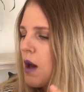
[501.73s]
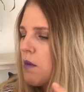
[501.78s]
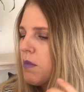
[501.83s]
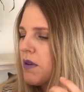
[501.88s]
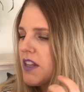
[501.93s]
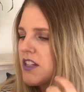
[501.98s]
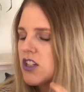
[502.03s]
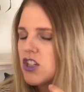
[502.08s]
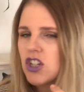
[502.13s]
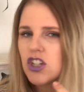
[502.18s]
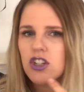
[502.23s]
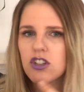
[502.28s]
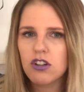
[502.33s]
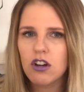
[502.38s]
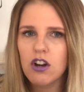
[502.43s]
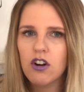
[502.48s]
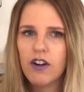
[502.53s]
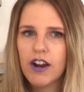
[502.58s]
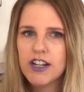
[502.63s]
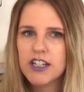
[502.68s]
But these are just
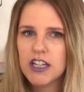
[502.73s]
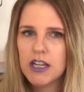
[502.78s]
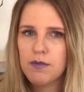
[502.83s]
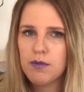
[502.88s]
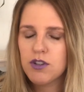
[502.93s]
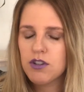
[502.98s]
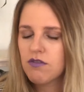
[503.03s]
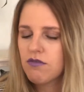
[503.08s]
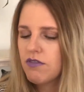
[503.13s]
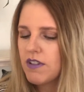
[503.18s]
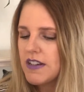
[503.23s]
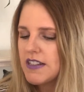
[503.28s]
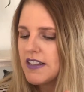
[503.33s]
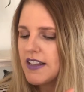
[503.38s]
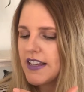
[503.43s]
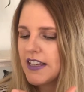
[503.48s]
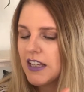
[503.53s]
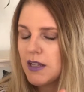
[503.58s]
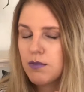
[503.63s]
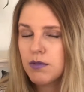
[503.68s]
so great to keep in your freezer.
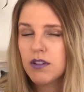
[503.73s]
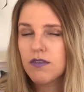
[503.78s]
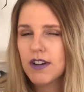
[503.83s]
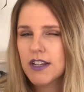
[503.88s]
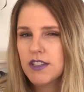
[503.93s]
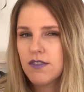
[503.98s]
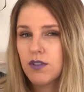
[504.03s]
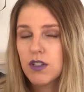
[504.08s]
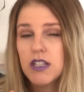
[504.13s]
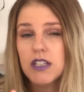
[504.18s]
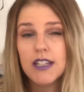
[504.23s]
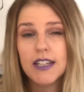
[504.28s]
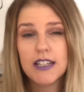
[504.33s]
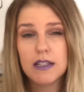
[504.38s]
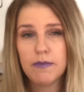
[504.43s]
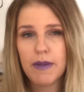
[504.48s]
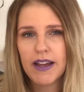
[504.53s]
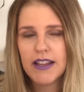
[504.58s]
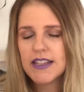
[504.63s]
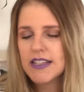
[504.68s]
They keep in the freezer for 6
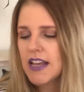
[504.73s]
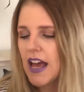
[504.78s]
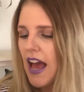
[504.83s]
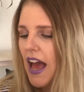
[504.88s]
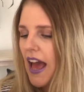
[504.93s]
months.